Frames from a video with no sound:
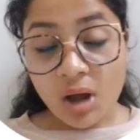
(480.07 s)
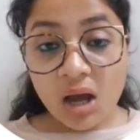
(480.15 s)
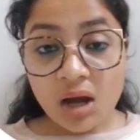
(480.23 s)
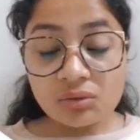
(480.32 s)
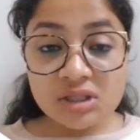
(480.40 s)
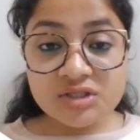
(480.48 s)

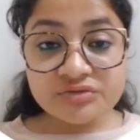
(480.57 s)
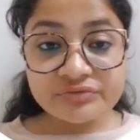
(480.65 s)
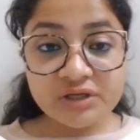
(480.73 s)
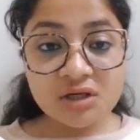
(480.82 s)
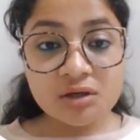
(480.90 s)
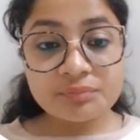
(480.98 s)
how these
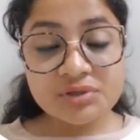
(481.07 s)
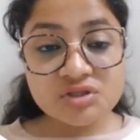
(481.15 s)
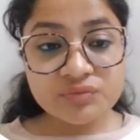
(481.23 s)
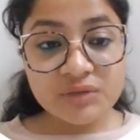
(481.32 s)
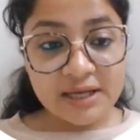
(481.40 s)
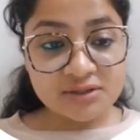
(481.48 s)
fingerprints
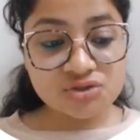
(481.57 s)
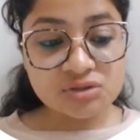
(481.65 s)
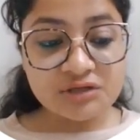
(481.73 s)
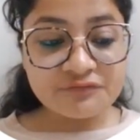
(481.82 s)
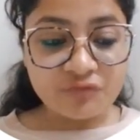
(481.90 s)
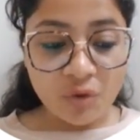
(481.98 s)
will
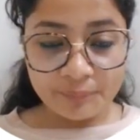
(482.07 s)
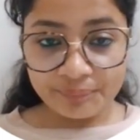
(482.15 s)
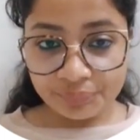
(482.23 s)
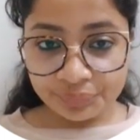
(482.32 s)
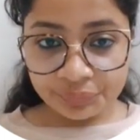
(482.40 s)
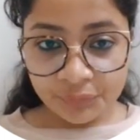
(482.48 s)
actually form.
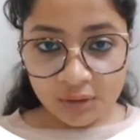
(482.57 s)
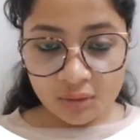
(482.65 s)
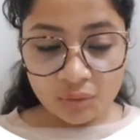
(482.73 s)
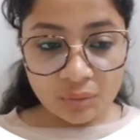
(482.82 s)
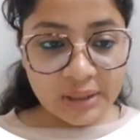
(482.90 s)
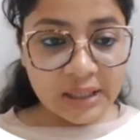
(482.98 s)

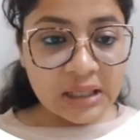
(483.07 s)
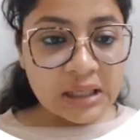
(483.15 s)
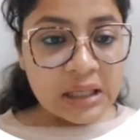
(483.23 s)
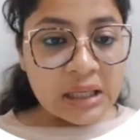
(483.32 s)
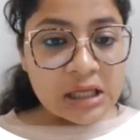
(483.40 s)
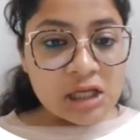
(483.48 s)
Okay,
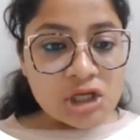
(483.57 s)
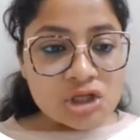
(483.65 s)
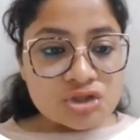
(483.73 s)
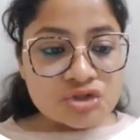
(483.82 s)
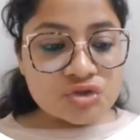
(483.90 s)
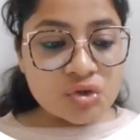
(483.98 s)

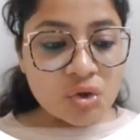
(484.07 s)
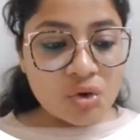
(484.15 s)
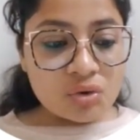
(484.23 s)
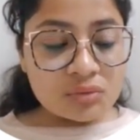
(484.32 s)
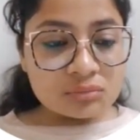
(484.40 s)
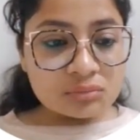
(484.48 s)

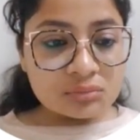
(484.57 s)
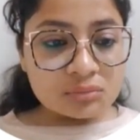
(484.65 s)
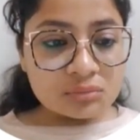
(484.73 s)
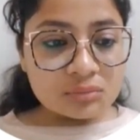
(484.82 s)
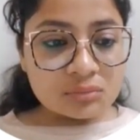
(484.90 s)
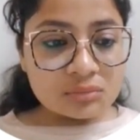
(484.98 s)
so
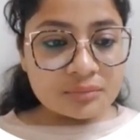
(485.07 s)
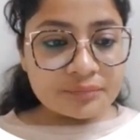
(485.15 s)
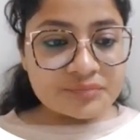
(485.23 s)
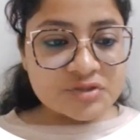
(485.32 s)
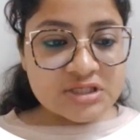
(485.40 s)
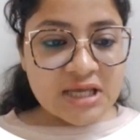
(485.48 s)

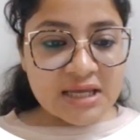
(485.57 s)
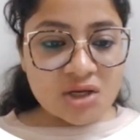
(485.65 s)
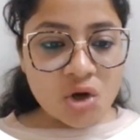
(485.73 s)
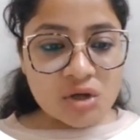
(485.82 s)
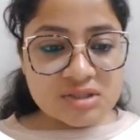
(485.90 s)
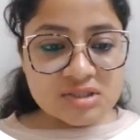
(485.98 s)
skin
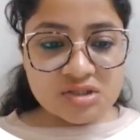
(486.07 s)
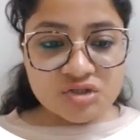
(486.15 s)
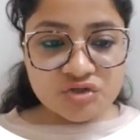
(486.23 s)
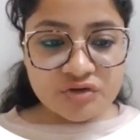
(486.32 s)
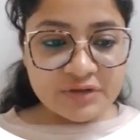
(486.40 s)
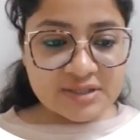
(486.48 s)

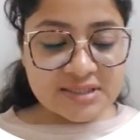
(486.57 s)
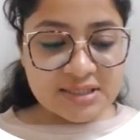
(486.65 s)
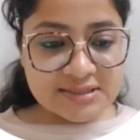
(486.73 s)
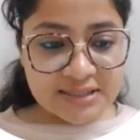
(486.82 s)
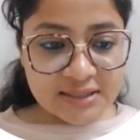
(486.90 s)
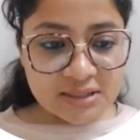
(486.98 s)
consists of, as I
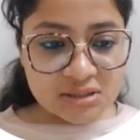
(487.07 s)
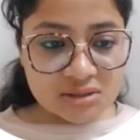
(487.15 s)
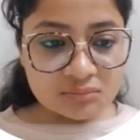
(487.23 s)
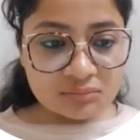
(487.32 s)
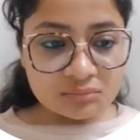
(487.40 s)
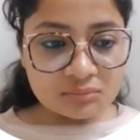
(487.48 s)
said,
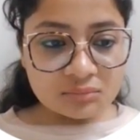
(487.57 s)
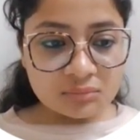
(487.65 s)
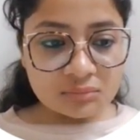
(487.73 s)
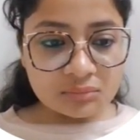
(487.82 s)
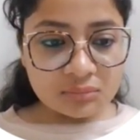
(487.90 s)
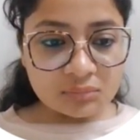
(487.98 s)

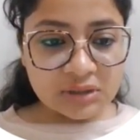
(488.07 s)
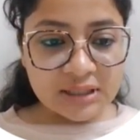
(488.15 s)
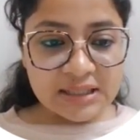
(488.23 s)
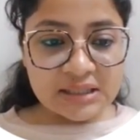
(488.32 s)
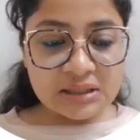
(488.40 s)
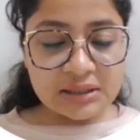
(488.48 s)
the
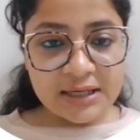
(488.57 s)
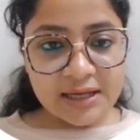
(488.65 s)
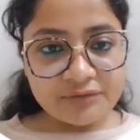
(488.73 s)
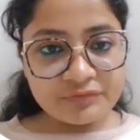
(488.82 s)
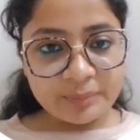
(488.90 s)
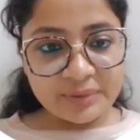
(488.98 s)
inner
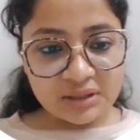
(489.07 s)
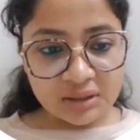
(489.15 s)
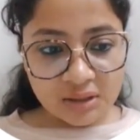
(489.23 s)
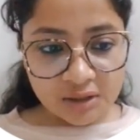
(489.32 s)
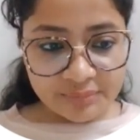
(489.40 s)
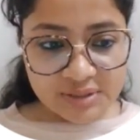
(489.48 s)
layer will be the
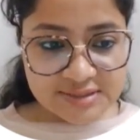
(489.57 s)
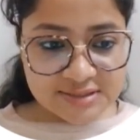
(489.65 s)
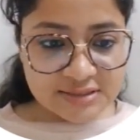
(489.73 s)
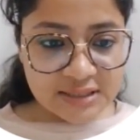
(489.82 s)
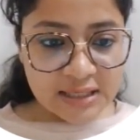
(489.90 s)
dermis